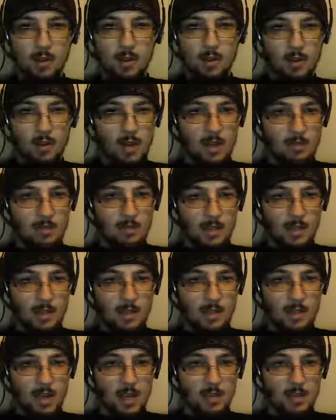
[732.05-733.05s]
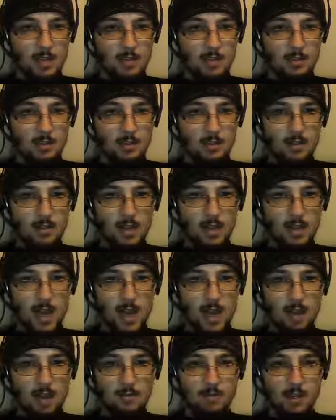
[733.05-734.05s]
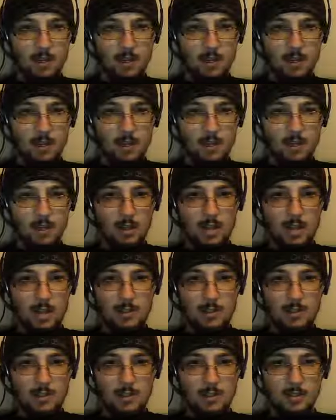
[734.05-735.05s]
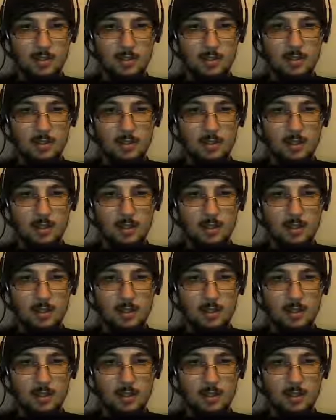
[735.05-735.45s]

Are they investigators? Do they have any kind of license